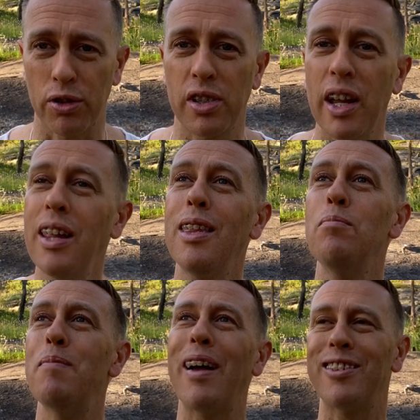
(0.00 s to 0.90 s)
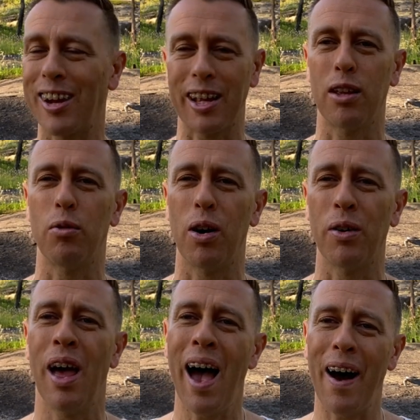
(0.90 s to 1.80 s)
to see the magic in the
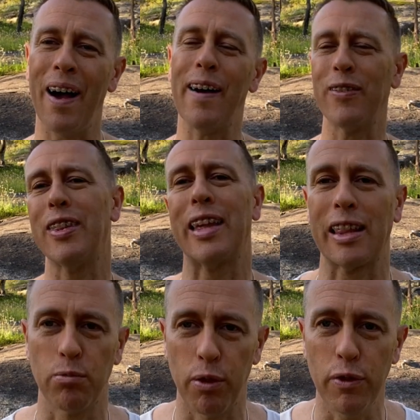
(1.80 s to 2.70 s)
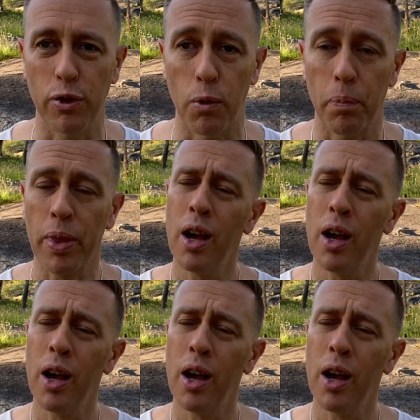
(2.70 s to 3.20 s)
world, how everything's beautiful.